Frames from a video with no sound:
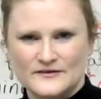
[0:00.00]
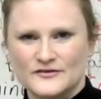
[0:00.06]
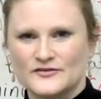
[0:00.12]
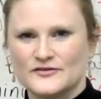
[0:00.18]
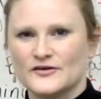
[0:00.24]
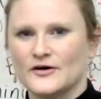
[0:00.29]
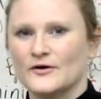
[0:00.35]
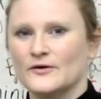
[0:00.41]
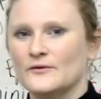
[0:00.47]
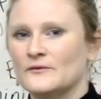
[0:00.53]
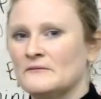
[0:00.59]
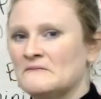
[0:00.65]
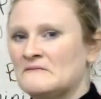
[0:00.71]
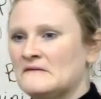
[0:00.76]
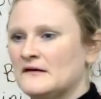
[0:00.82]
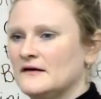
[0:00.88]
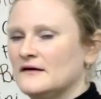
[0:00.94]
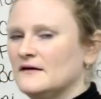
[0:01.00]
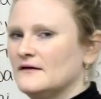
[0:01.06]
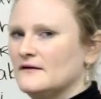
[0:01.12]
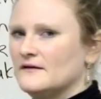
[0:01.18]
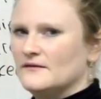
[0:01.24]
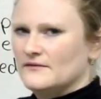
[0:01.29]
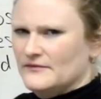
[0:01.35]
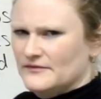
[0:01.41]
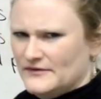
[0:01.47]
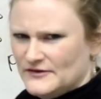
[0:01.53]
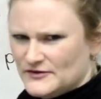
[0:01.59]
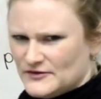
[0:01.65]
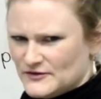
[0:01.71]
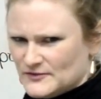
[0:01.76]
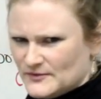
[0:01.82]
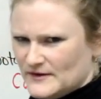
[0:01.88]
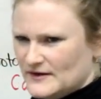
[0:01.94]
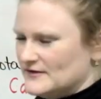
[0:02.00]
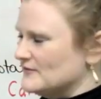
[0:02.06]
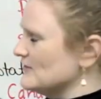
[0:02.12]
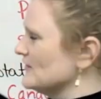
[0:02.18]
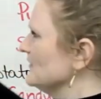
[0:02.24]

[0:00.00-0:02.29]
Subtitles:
So this is why I've